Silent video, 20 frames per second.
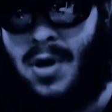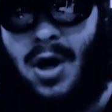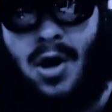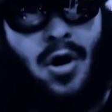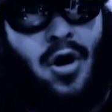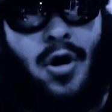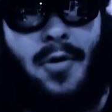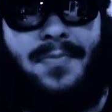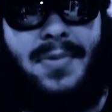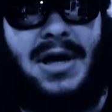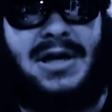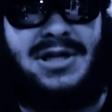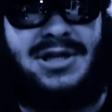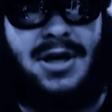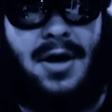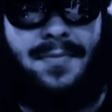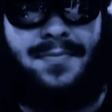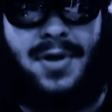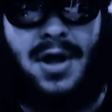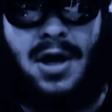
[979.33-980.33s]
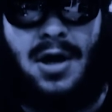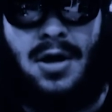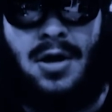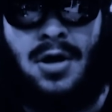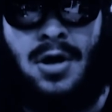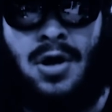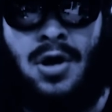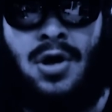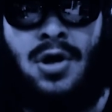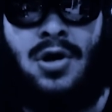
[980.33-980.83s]
Hope that something
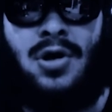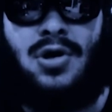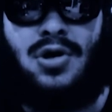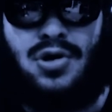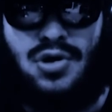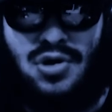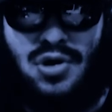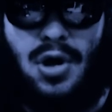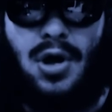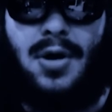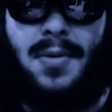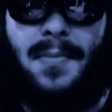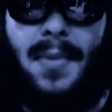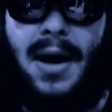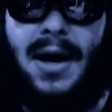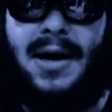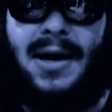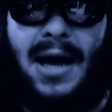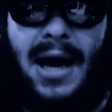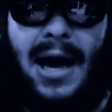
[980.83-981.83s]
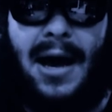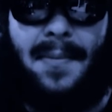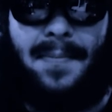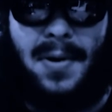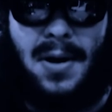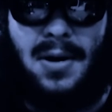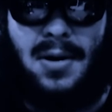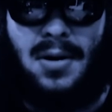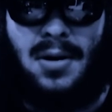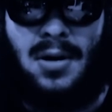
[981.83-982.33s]
good might
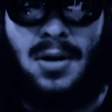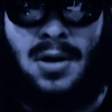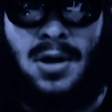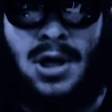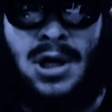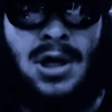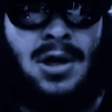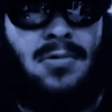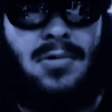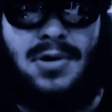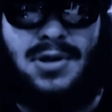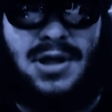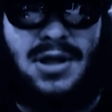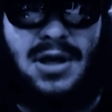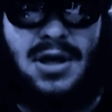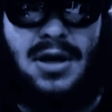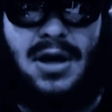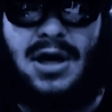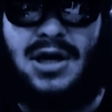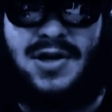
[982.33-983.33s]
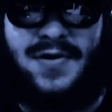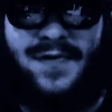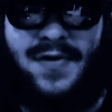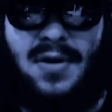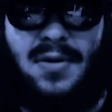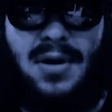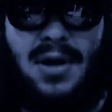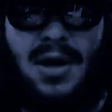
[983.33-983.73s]
happen within the next few